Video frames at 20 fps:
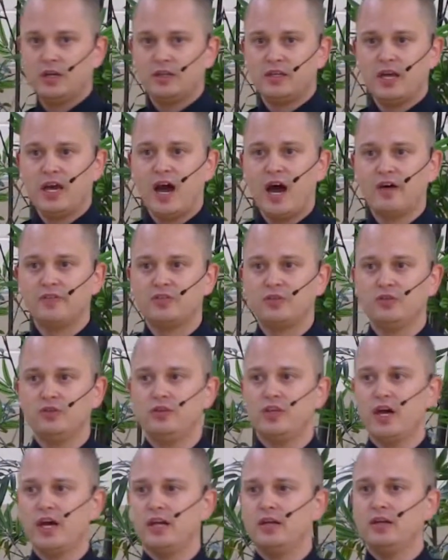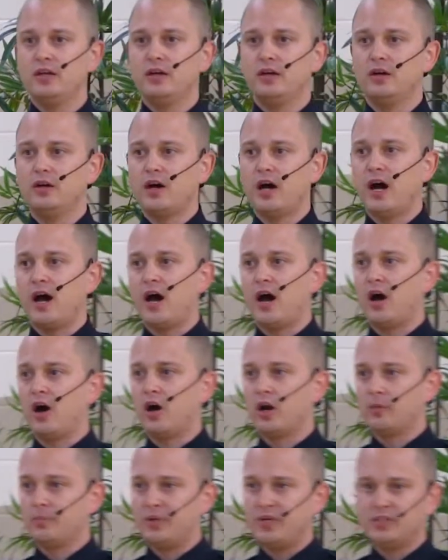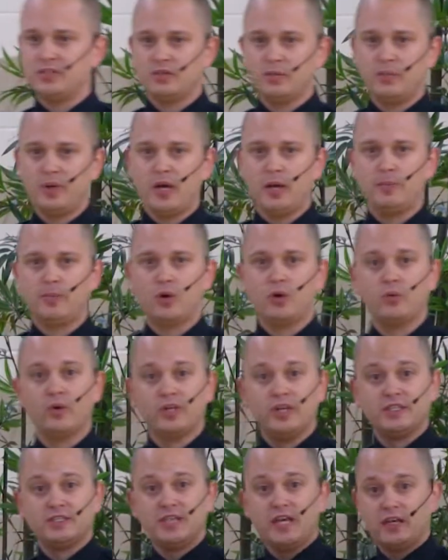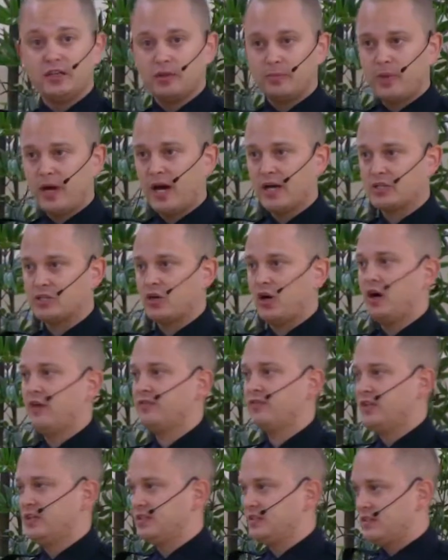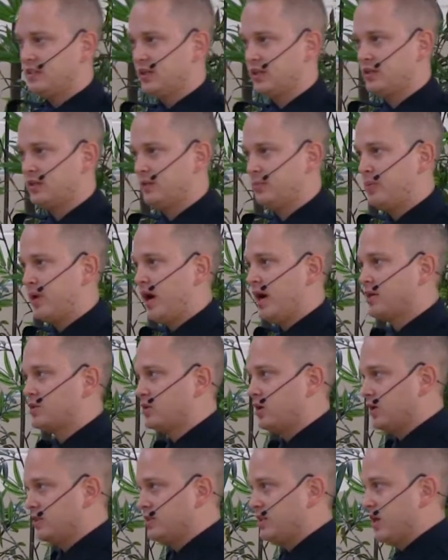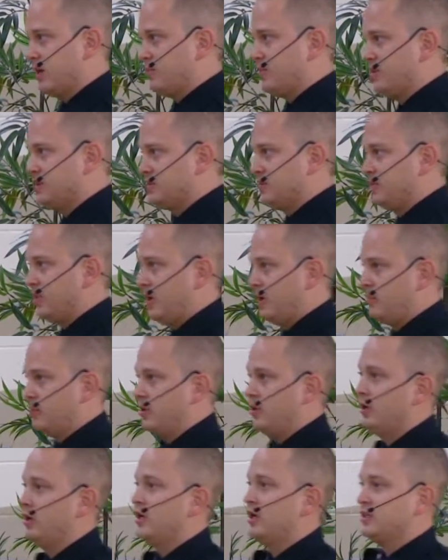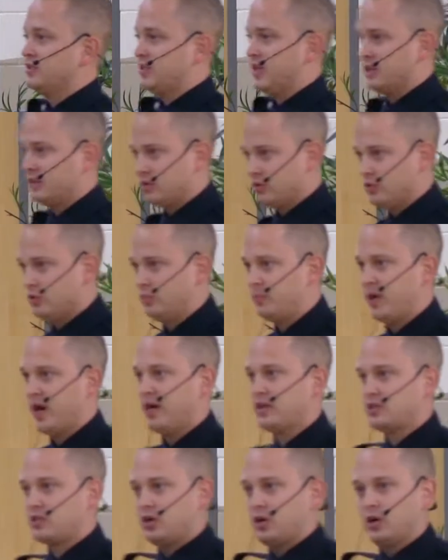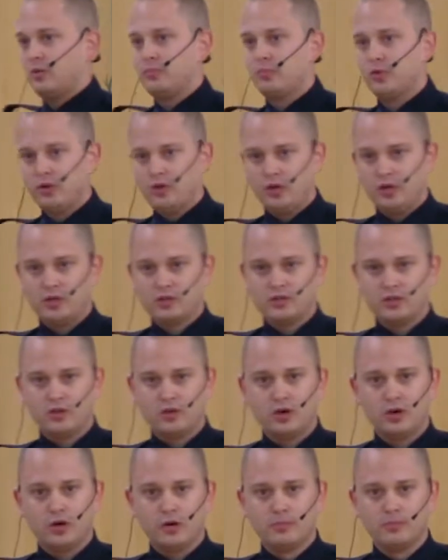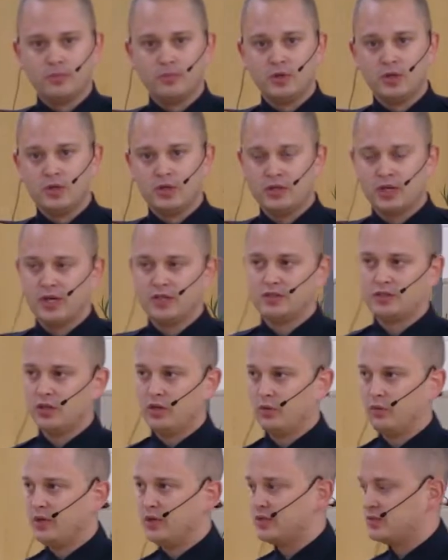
they have to then, on a piece of paper, when they take the patch off, they stick the patch onto that piece of paper, take the new patch on, put it onto the arm, okay, so that we